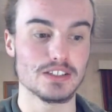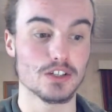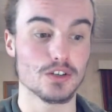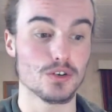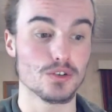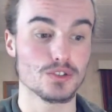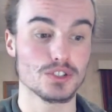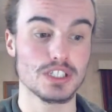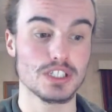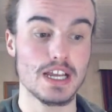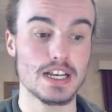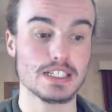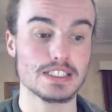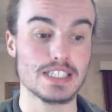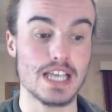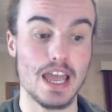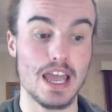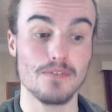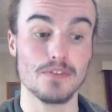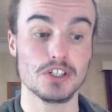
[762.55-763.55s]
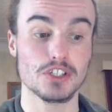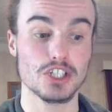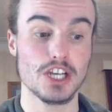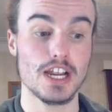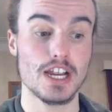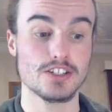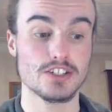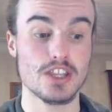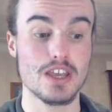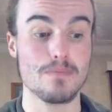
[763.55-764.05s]
The Crusaders haven't
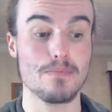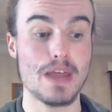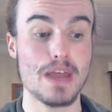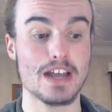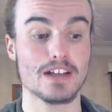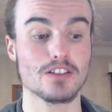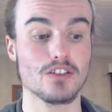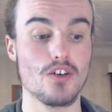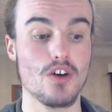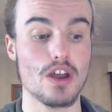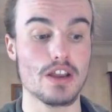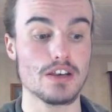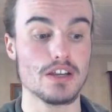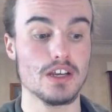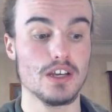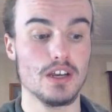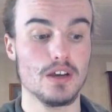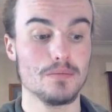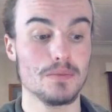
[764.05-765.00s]
changed their back line,